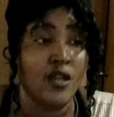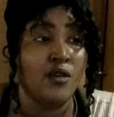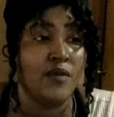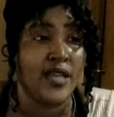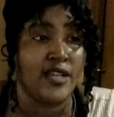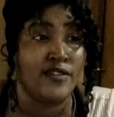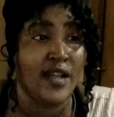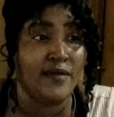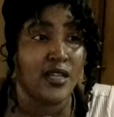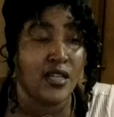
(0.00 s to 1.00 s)
We got
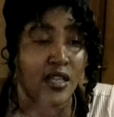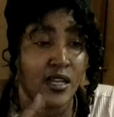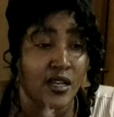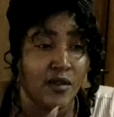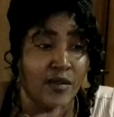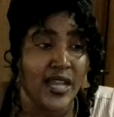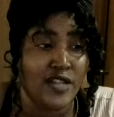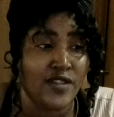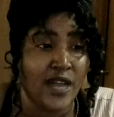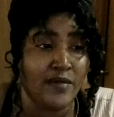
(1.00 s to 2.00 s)
trapped in a
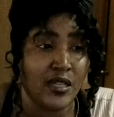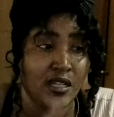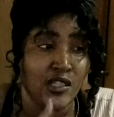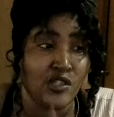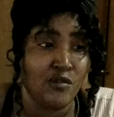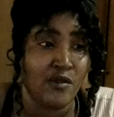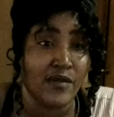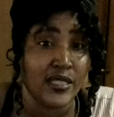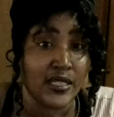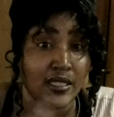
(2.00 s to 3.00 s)

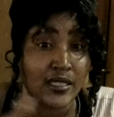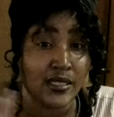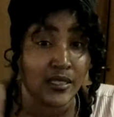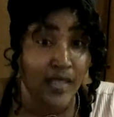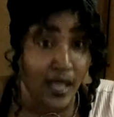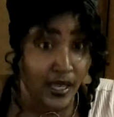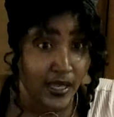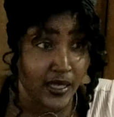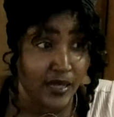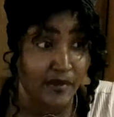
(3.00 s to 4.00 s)
consumeristic
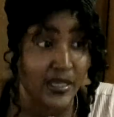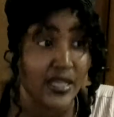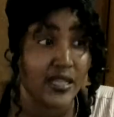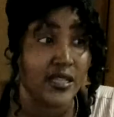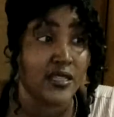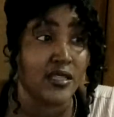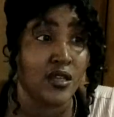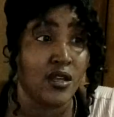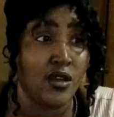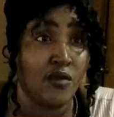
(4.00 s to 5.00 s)
society because
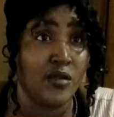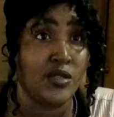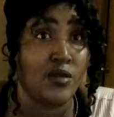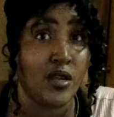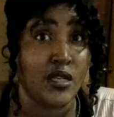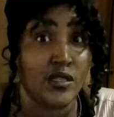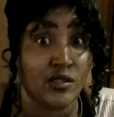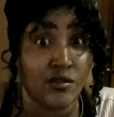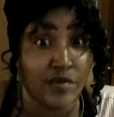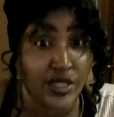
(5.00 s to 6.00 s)
we started
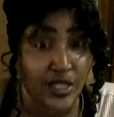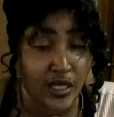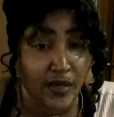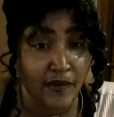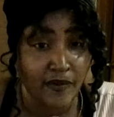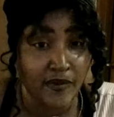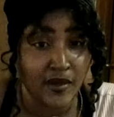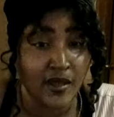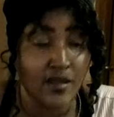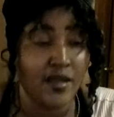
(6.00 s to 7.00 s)
consuming shit.
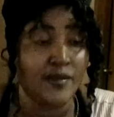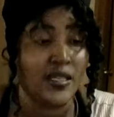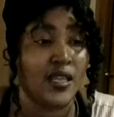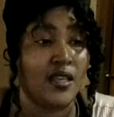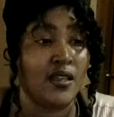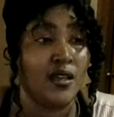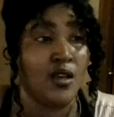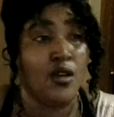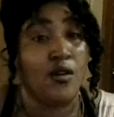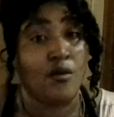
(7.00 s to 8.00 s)
You know what I'm saying?
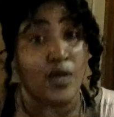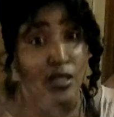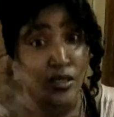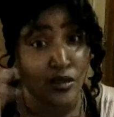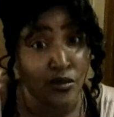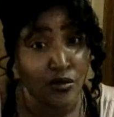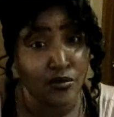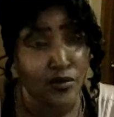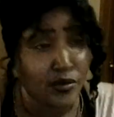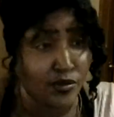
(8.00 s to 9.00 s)
We
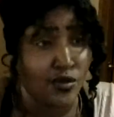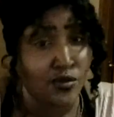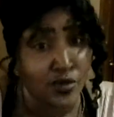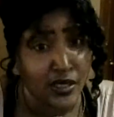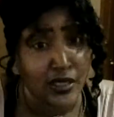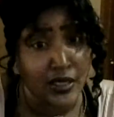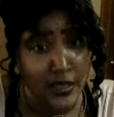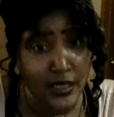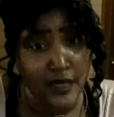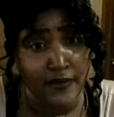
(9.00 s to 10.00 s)
consume the music, the
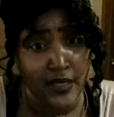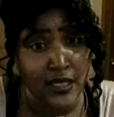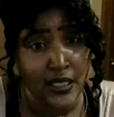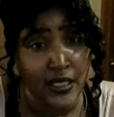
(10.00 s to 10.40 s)
TV,